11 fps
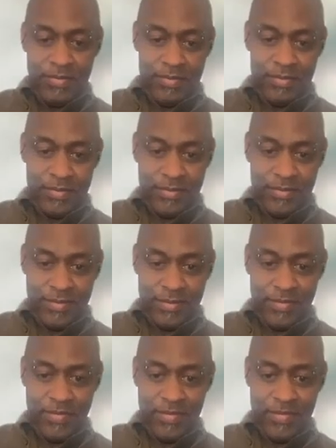
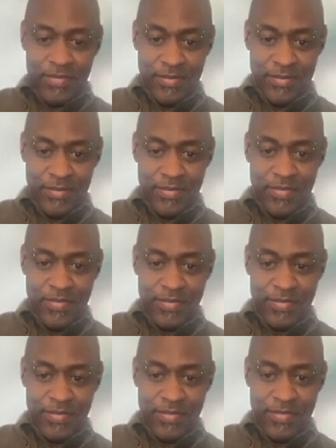
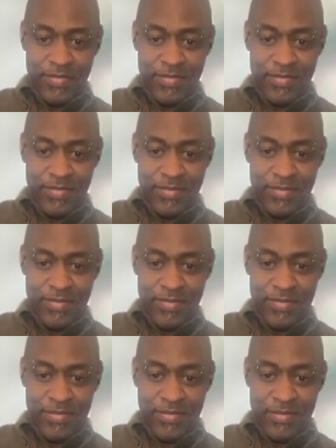
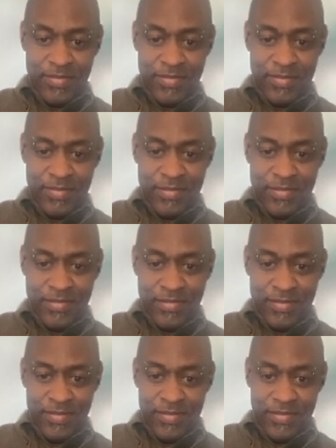
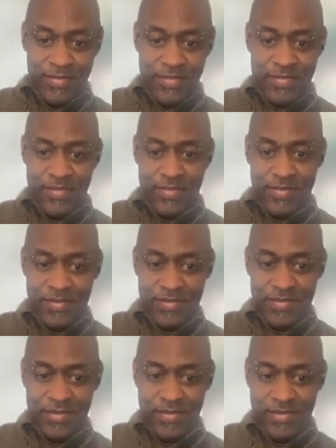
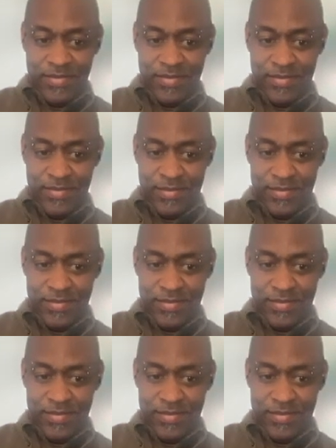This person isn't speaking.